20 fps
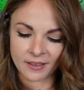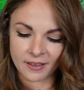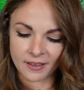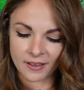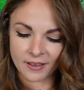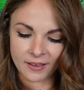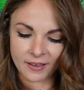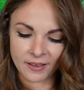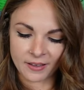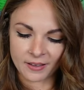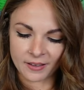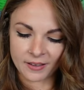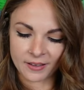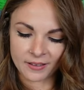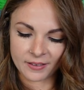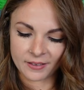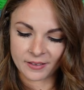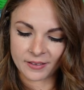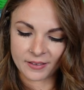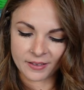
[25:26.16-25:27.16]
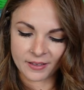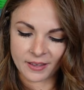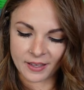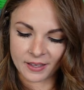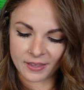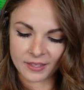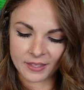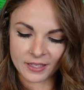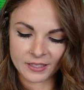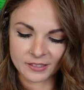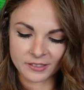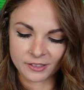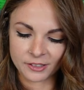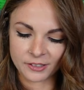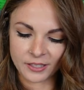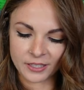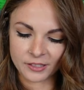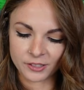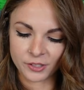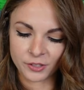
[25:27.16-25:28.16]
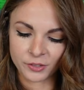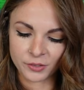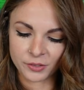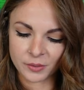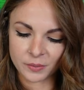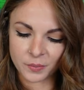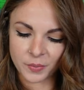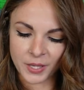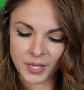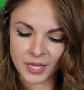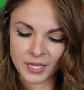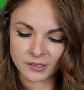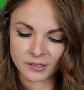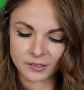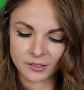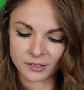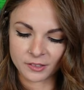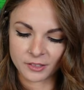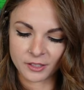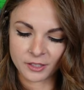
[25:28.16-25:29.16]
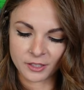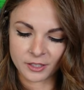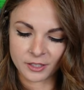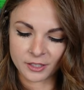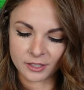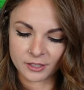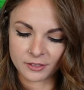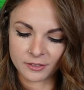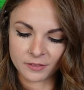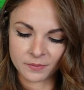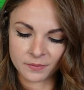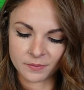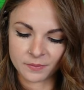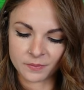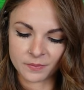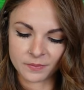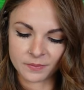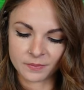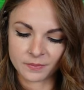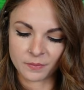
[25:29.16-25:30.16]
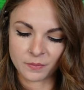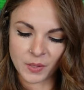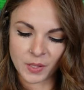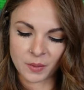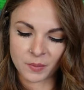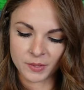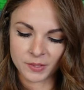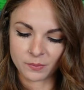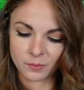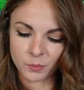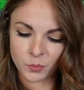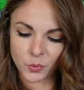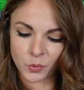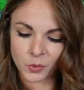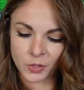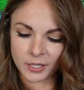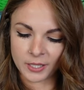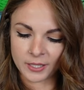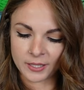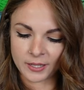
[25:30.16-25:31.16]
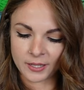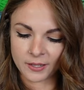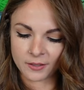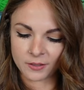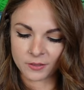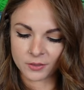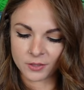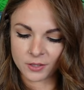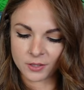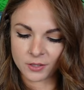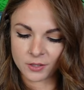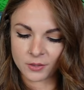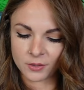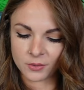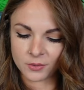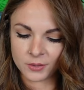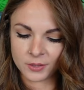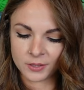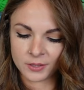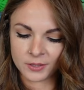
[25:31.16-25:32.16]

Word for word: uh, I think it's like Susan Bates or maybe it's Boye, I don't know.